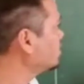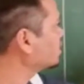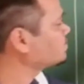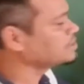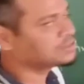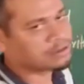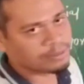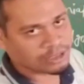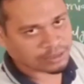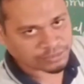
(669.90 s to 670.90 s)
the
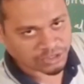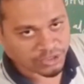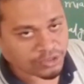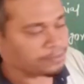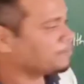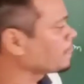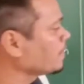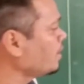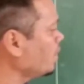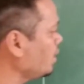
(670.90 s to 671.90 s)
expression will become
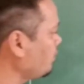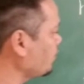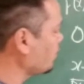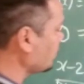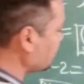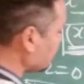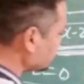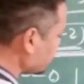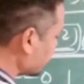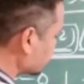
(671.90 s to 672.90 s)
0. If you replace